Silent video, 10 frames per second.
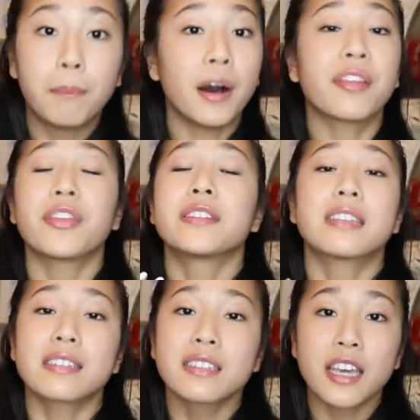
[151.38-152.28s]
But that
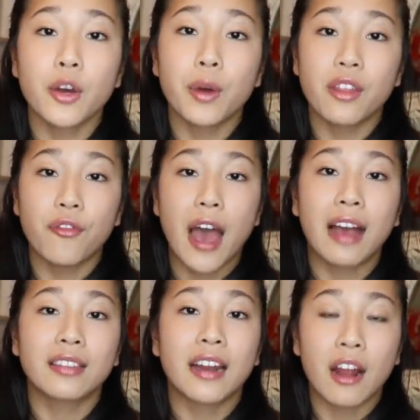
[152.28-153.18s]
doesn't take away the
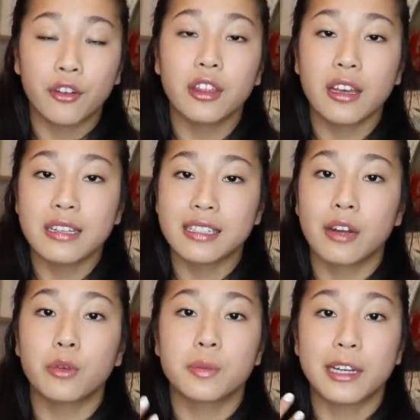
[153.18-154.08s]
fact that everything I
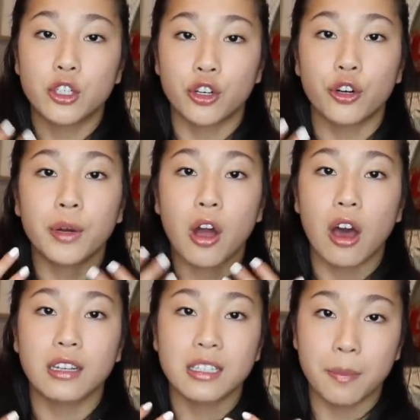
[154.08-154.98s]
said was my true and
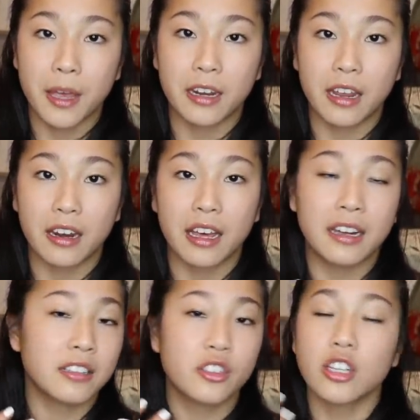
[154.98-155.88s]
honest opinion,
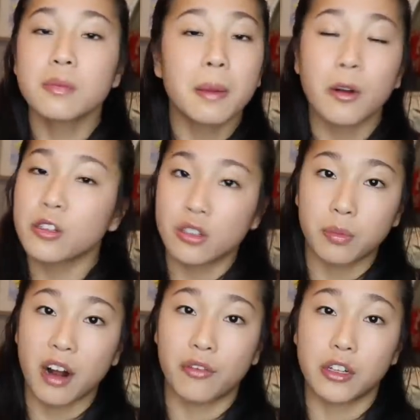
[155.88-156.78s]
and it's just my
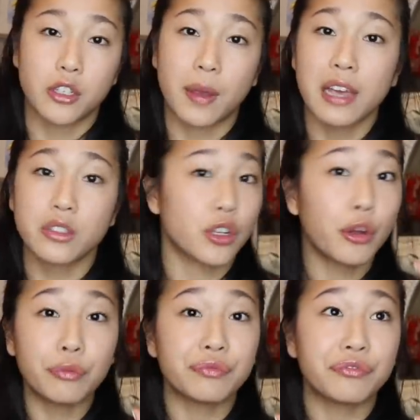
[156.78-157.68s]
personal preference, okay? So
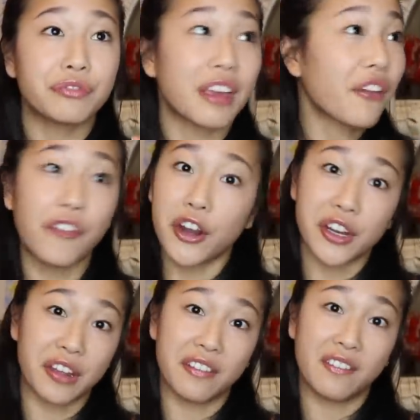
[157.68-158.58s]
don't get
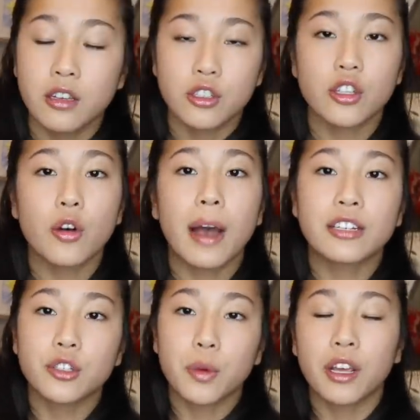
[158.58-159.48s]
offended. So
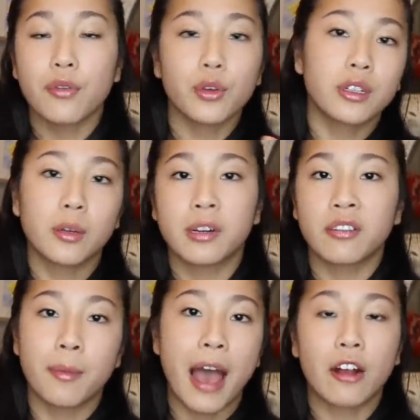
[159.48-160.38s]
I just want to give you a little bit
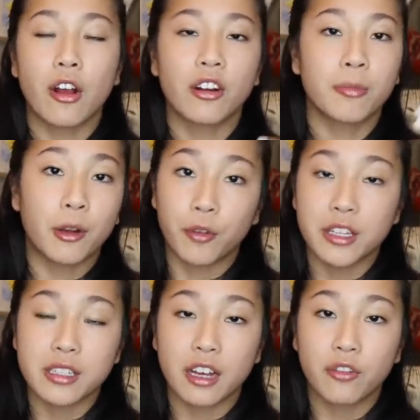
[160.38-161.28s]
of a background of my
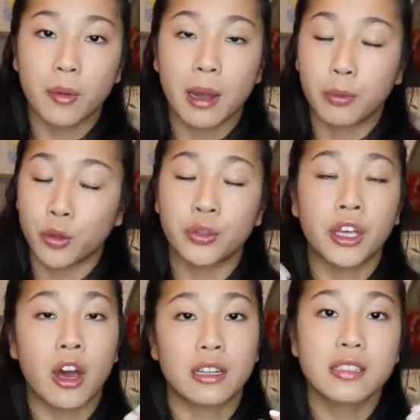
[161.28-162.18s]
reasoning for my
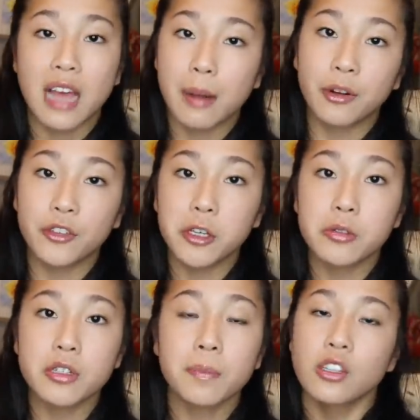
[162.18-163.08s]
brutally honest slime reviews.